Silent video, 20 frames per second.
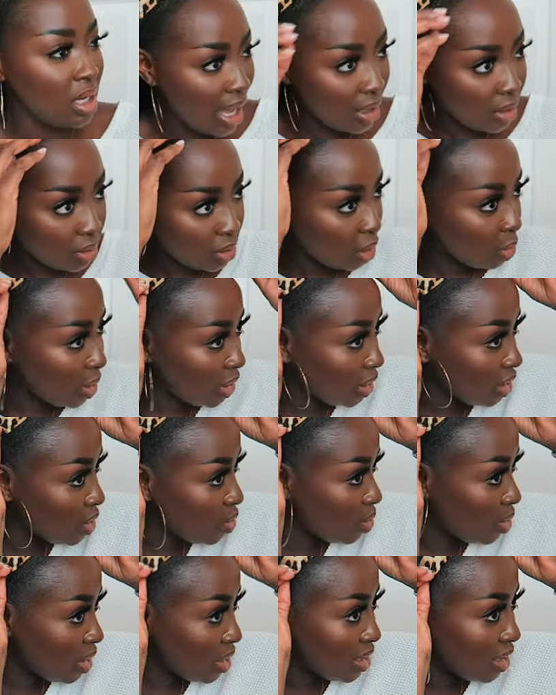I don't know about this
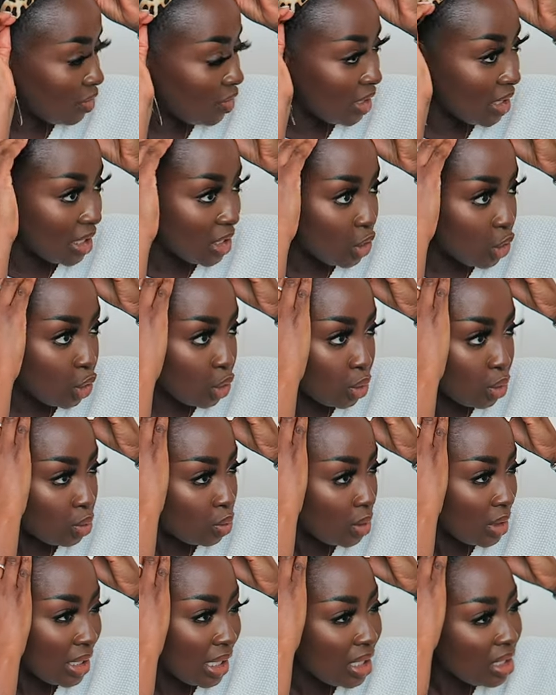one because I feel like it's too
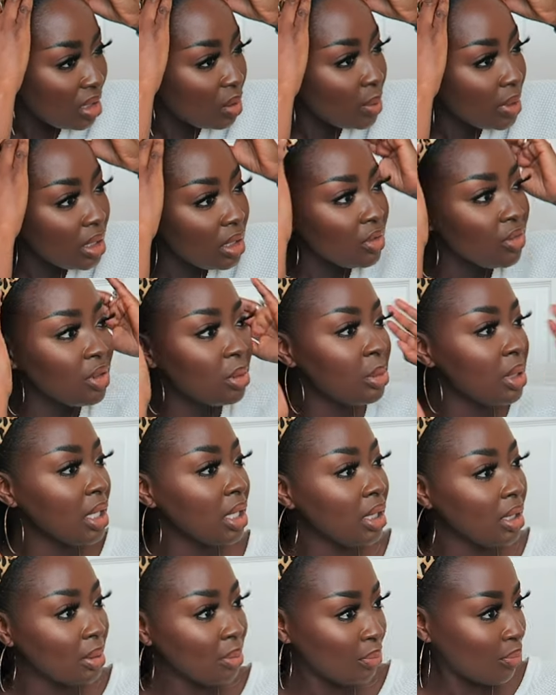yellowy for
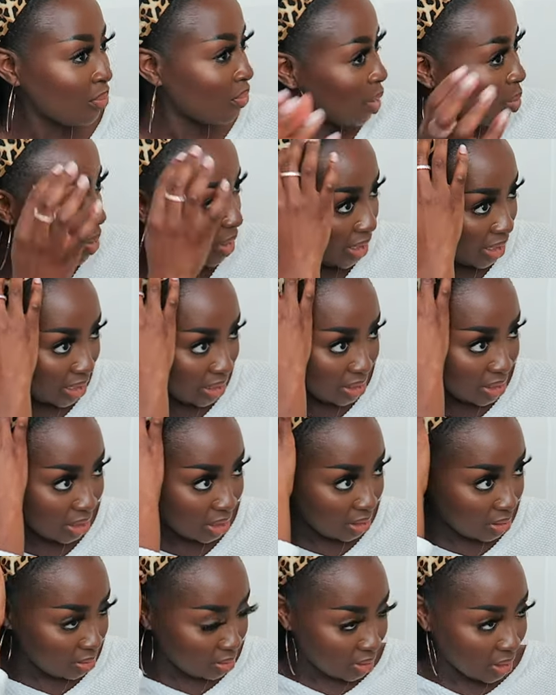me, but it is
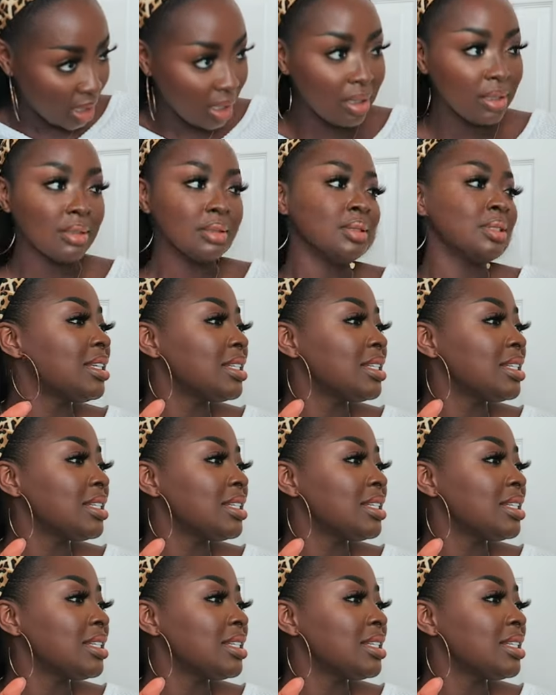cute though.